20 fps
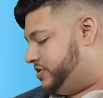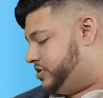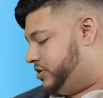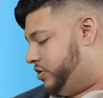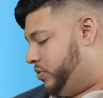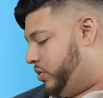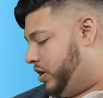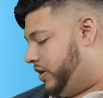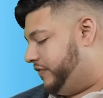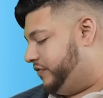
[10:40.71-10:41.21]
So
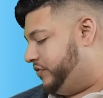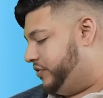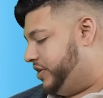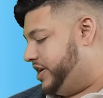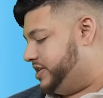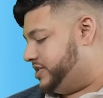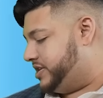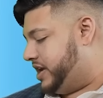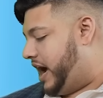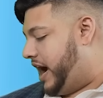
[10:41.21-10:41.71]
you want to
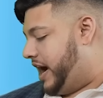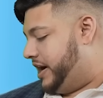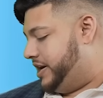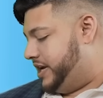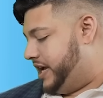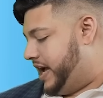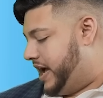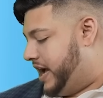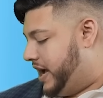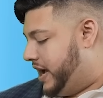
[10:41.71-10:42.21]
freeze
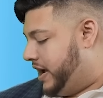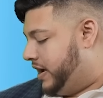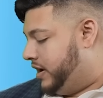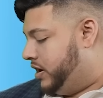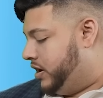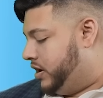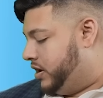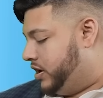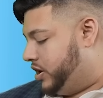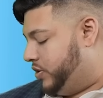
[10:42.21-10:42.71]
IDA,
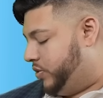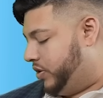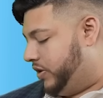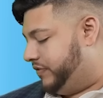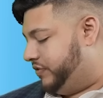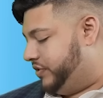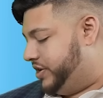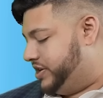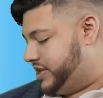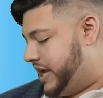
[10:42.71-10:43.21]
you want
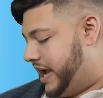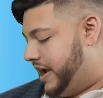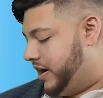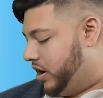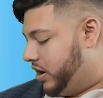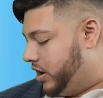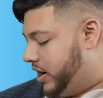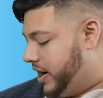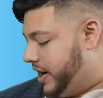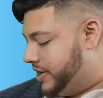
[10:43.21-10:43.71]
to freeze
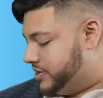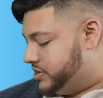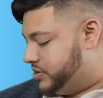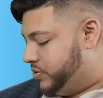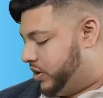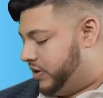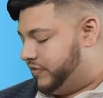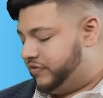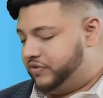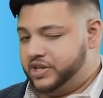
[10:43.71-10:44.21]
ARS, you
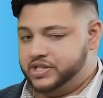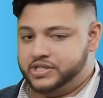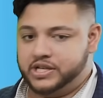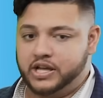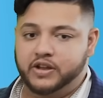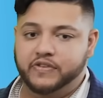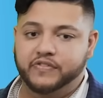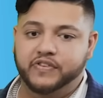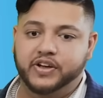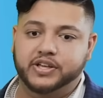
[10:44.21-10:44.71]
want to freeze
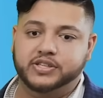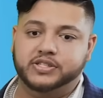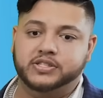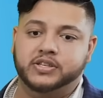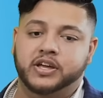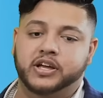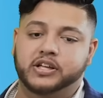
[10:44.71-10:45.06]
Innovis.